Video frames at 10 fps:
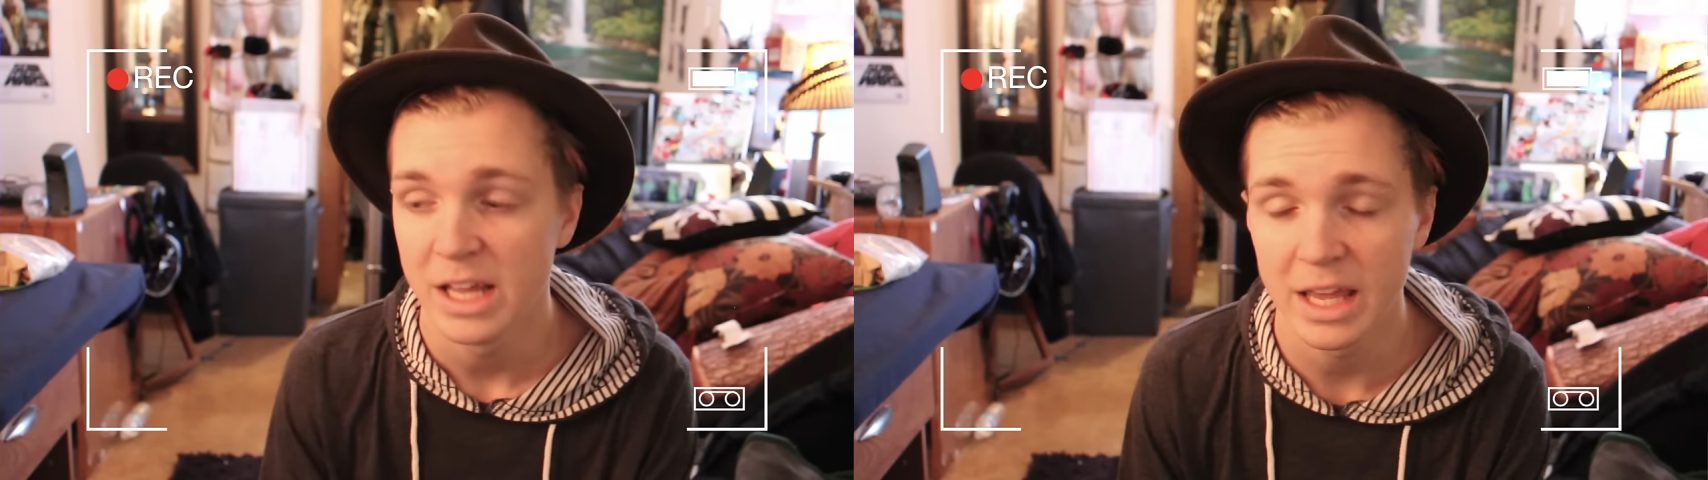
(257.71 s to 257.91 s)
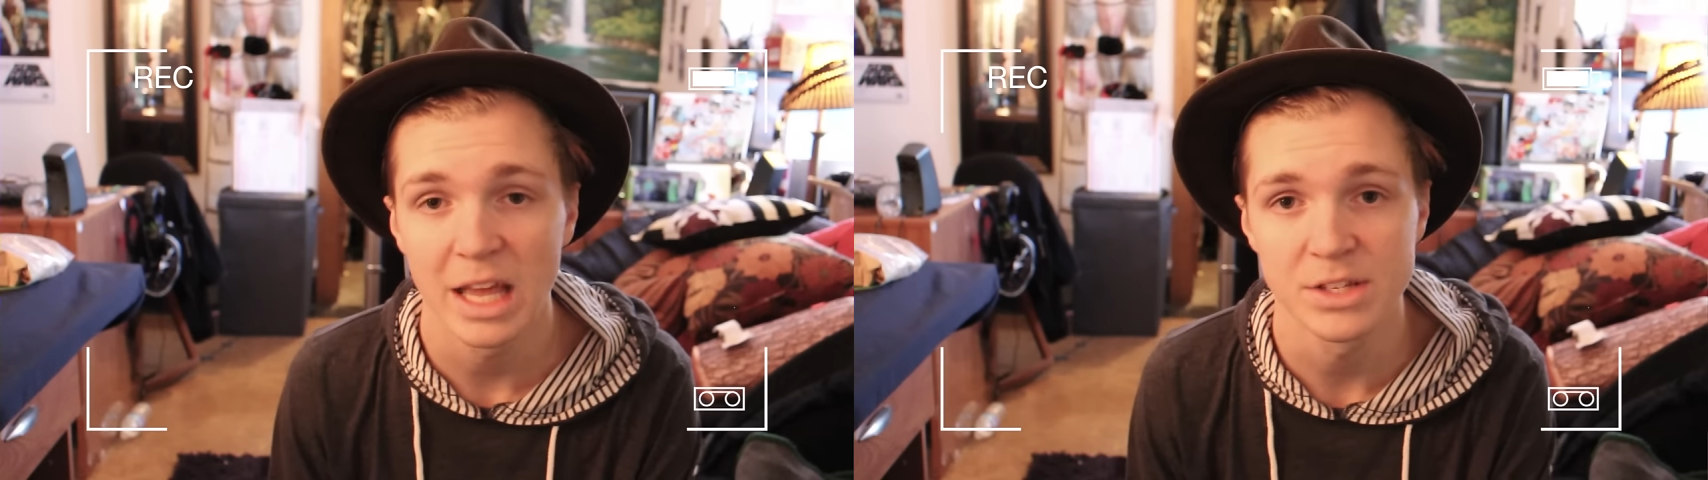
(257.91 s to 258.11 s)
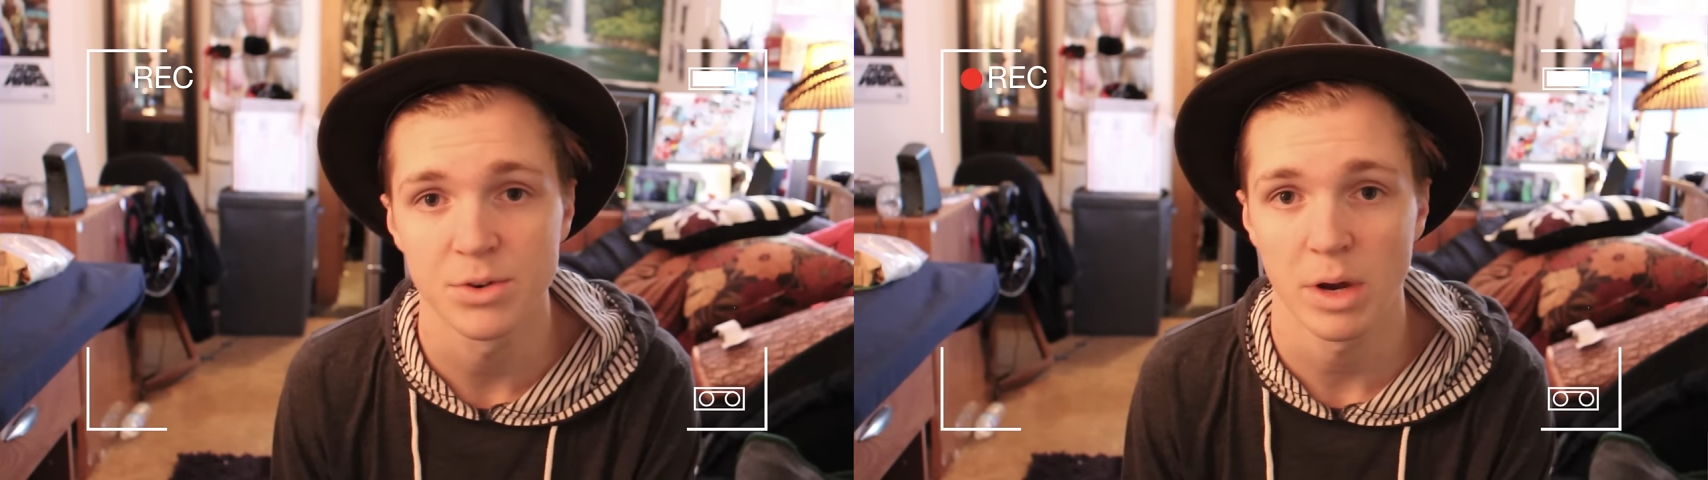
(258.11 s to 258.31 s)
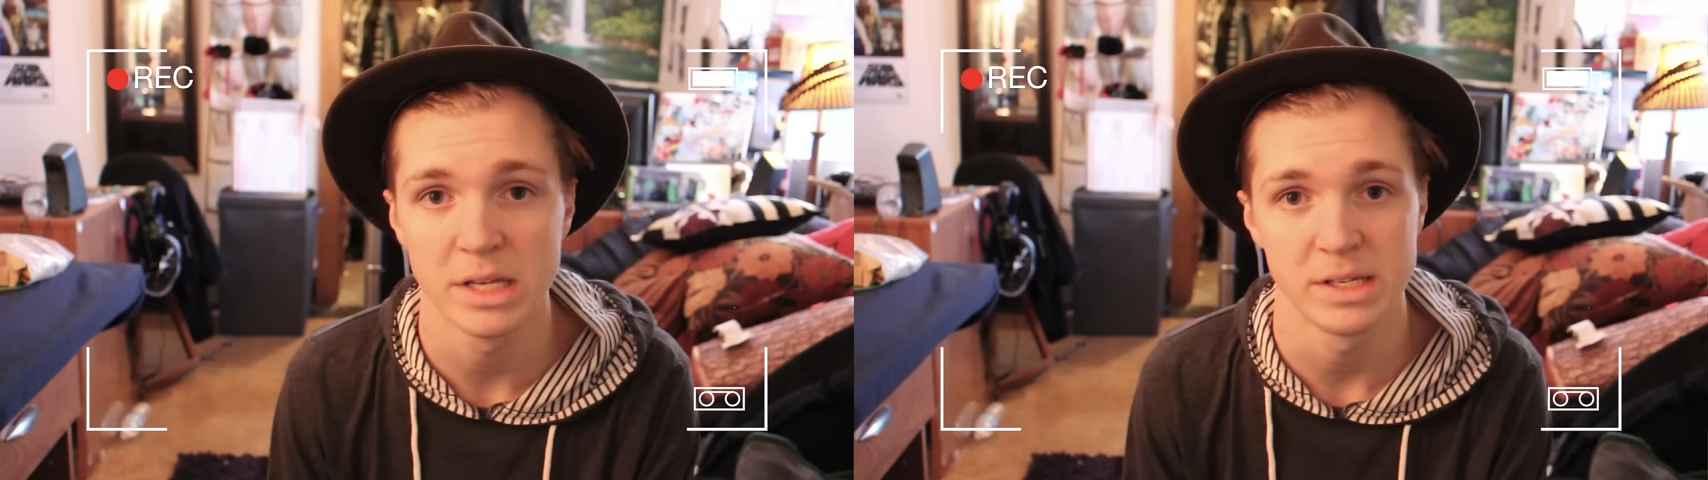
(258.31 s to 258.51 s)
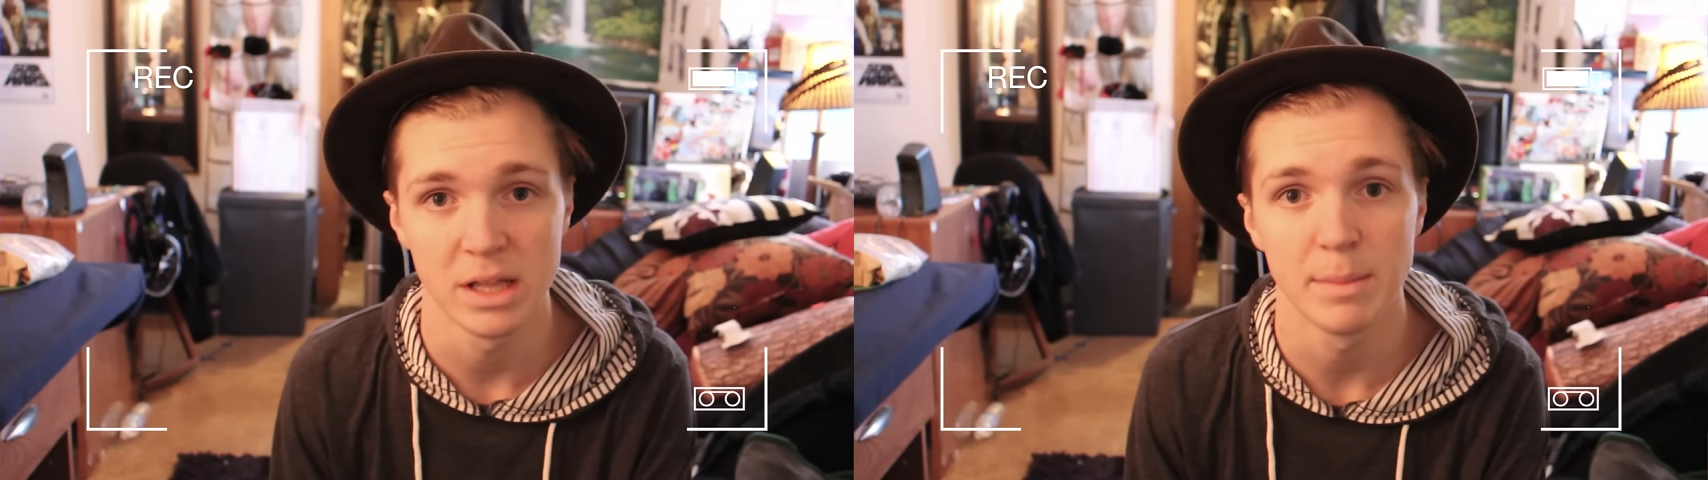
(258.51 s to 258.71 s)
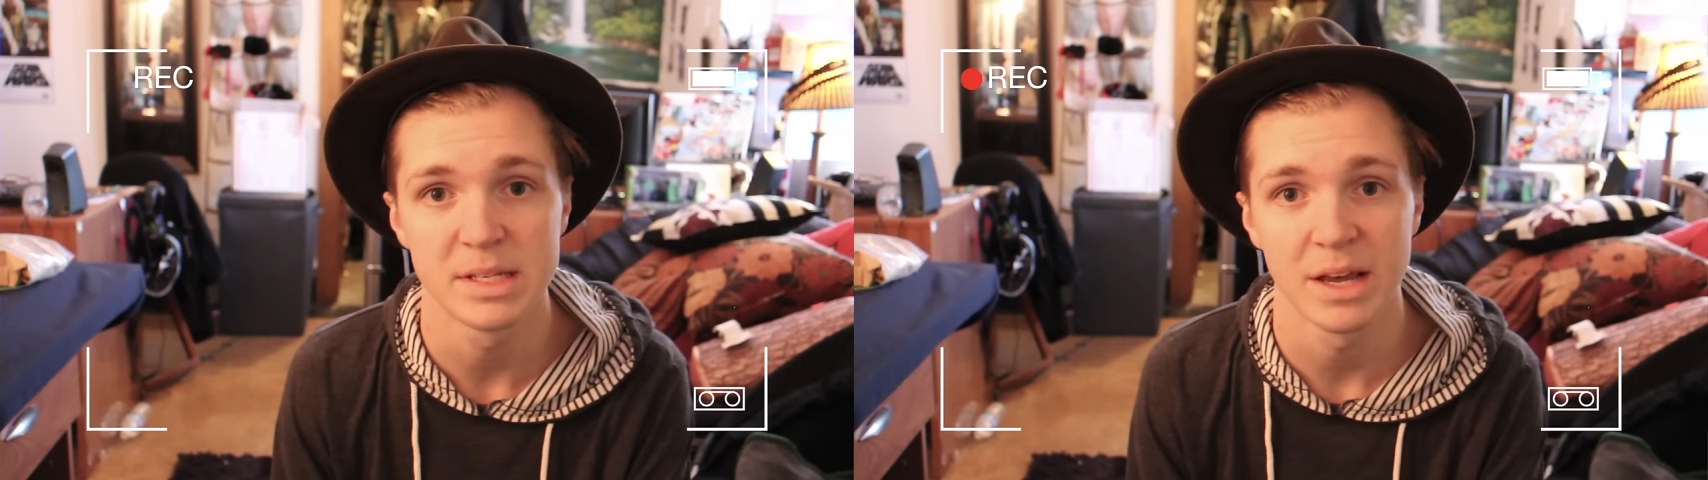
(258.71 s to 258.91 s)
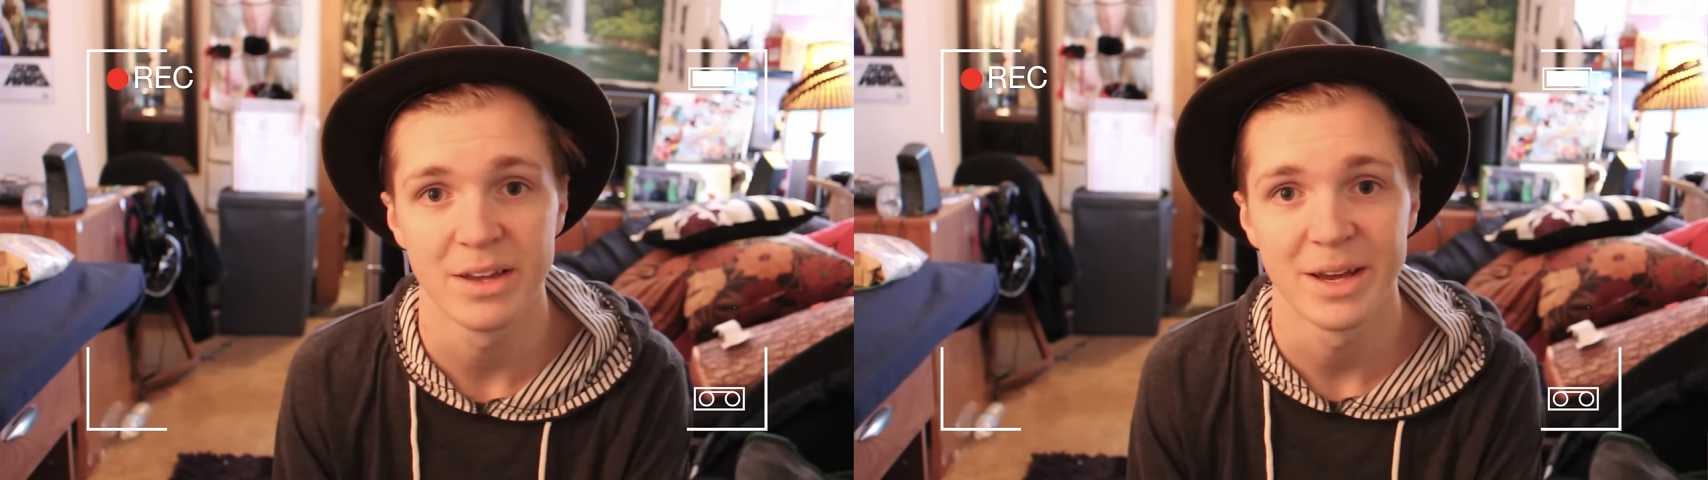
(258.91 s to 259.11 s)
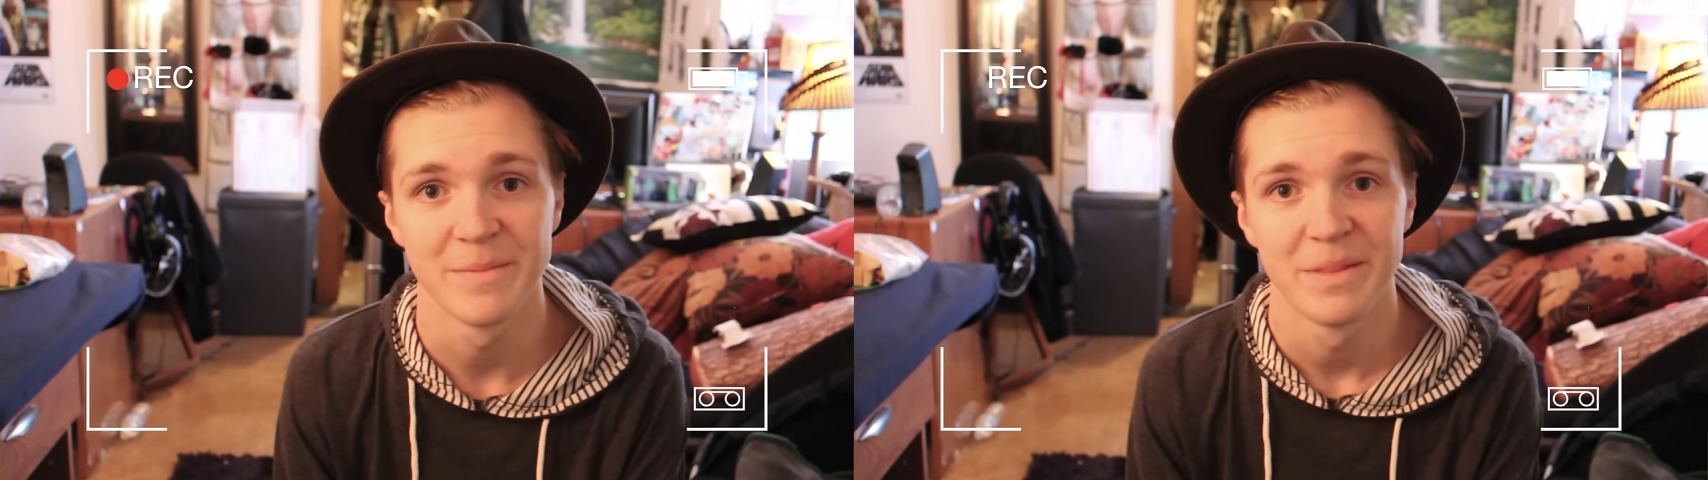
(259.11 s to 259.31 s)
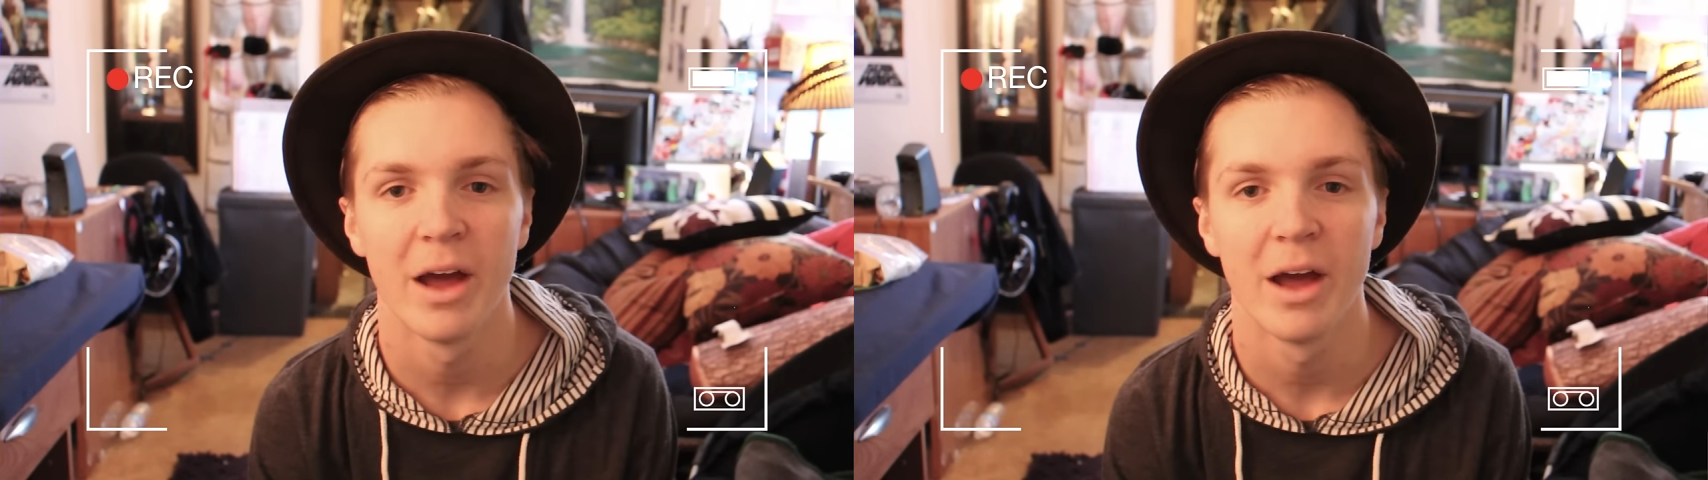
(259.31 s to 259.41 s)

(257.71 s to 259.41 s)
It gets crazy, let me tell you.